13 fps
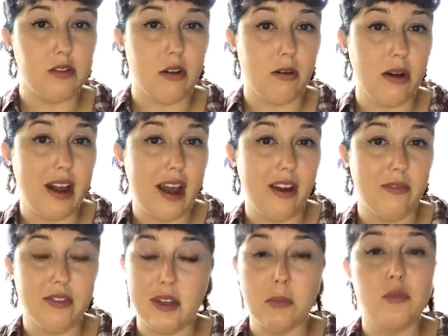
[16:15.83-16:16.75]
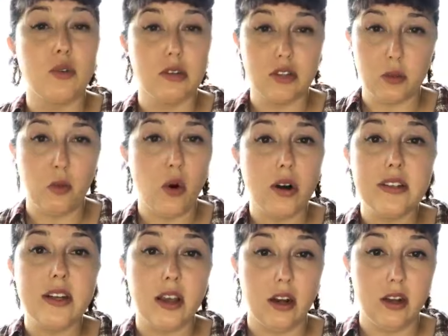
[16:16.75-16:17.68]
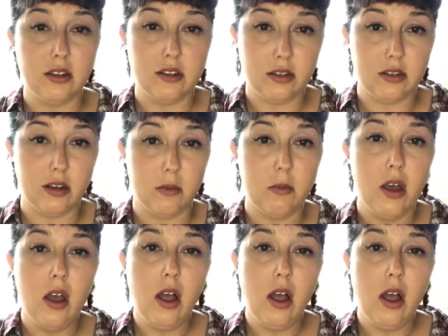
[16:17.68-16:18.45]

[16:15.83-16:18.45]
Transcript: are going to have some sort of support ticketing system